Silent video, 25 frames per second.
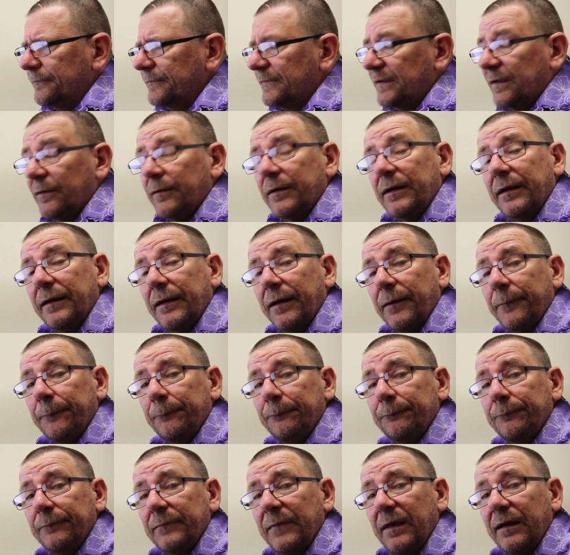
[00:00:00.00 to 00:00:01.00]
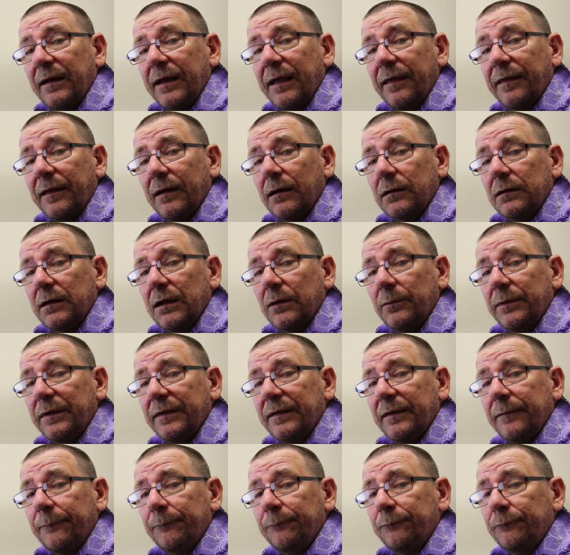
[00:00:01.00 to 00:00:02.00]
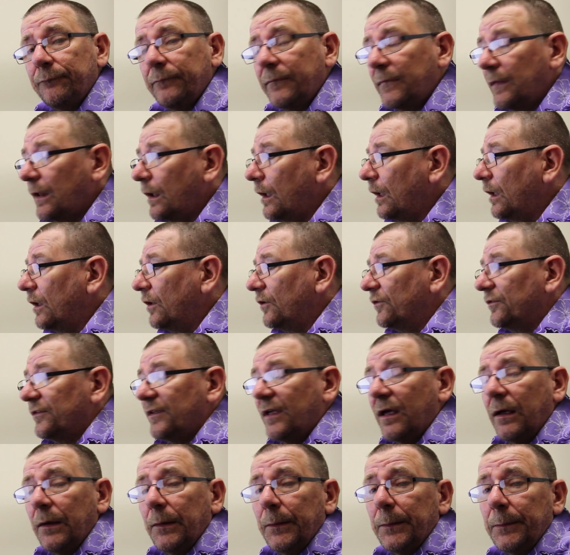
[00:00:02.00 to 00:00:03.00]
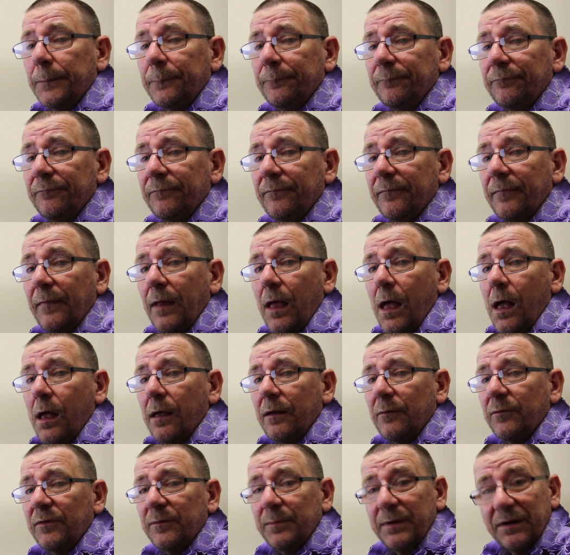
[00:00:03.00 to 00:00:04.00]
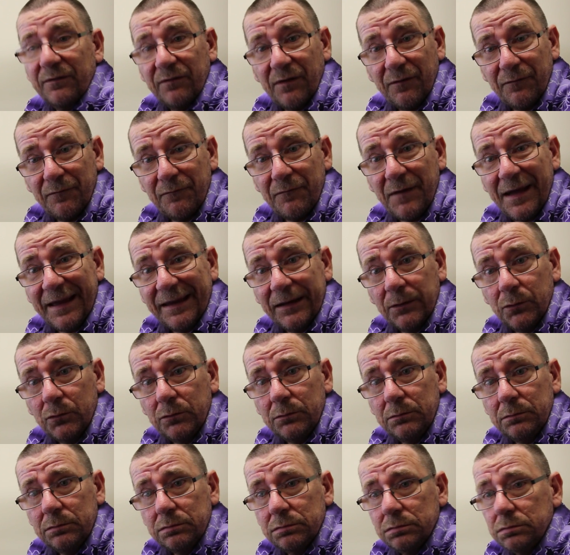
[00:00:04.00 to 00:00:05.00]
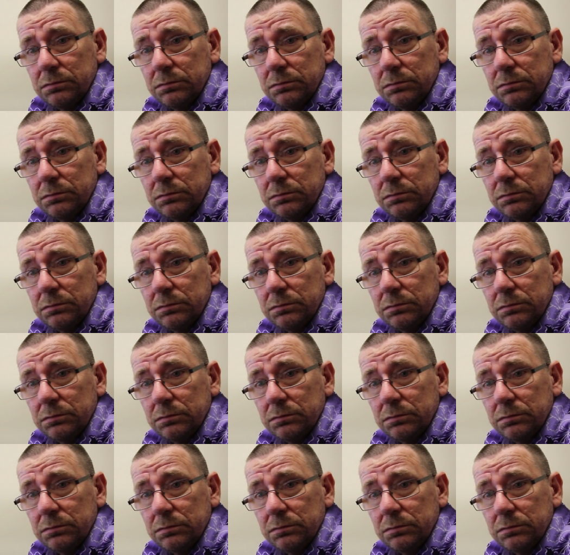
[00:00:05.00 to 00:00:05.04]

I don't know how that'll go either. So that was a bit of a fail,